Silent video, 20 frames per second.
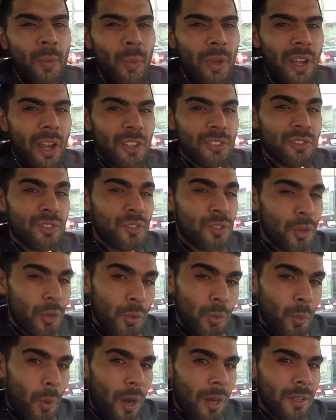we lost
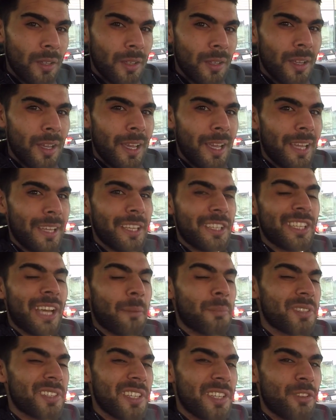2-1 in the
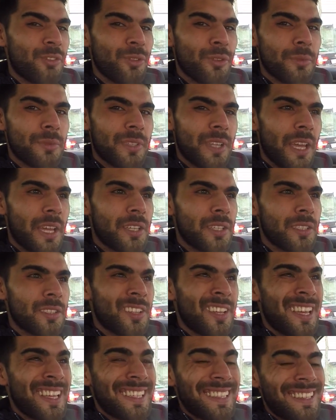Champions League group stages.